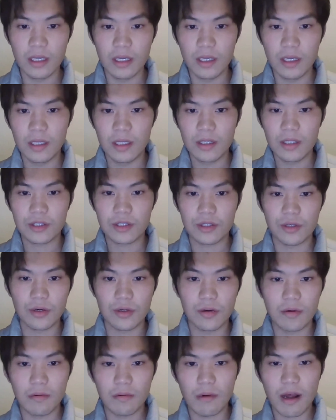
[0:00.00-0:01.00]

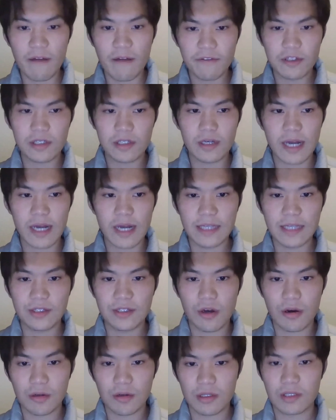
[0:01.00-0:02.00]
So after I
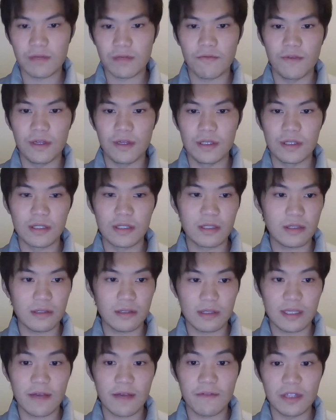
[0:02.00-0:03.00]
talked with
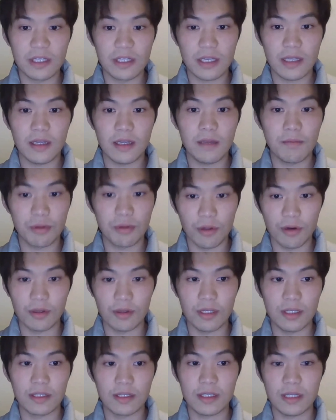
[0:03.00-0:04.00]
17
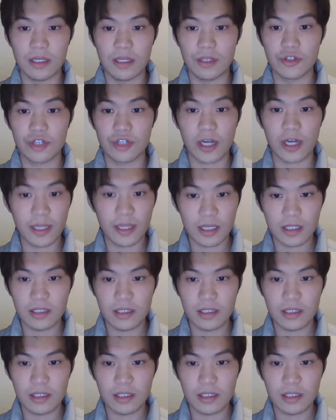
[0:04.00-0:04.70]
employees in China